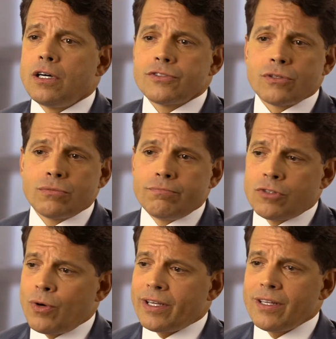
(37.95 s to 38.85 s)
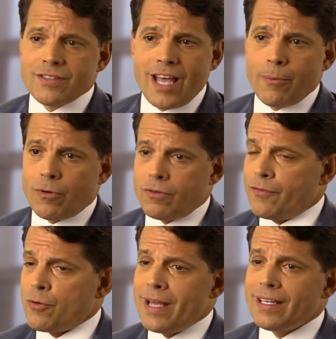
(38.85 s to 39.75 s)
So quick example, if
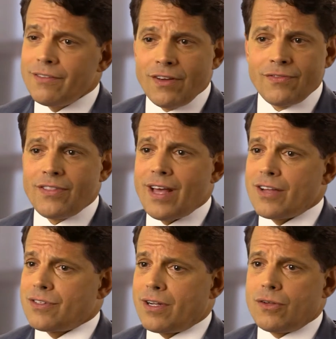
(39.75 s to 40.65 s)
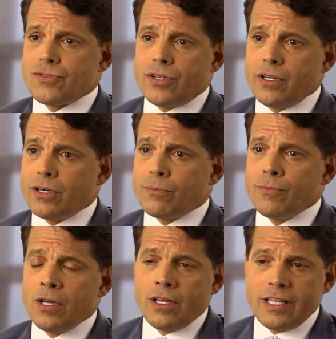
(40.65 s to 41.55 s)
you're making $50,000 a year,
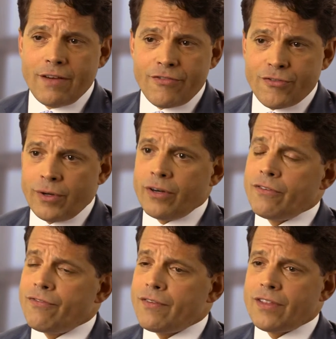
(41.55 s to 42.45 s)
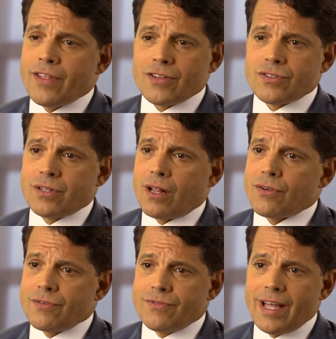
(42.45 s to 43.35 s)
you have
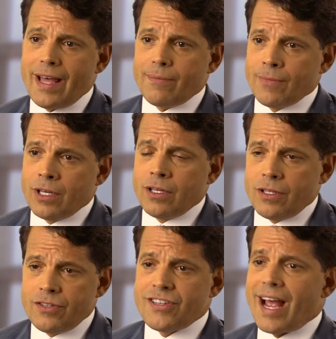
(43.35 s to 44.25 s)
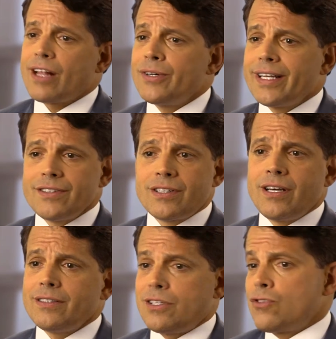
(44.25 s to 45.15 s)
$350,000 of debt, salary gets
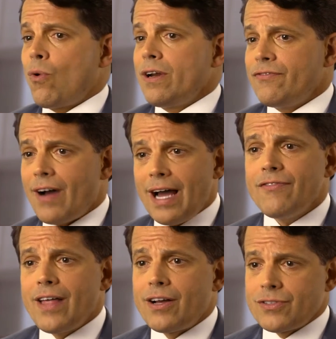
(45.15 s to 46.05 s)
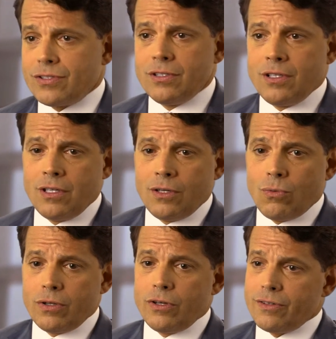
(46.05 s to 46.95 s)
cut to $25,000,
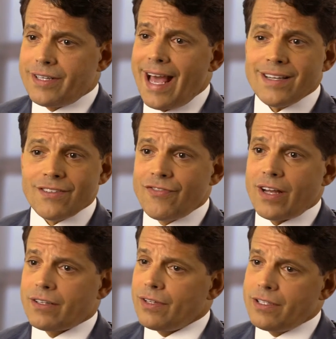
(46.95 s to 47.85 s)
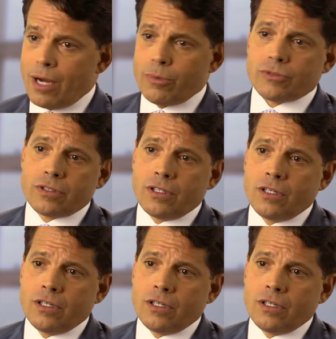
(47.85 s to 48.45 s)
well, your debt is effectively doubled.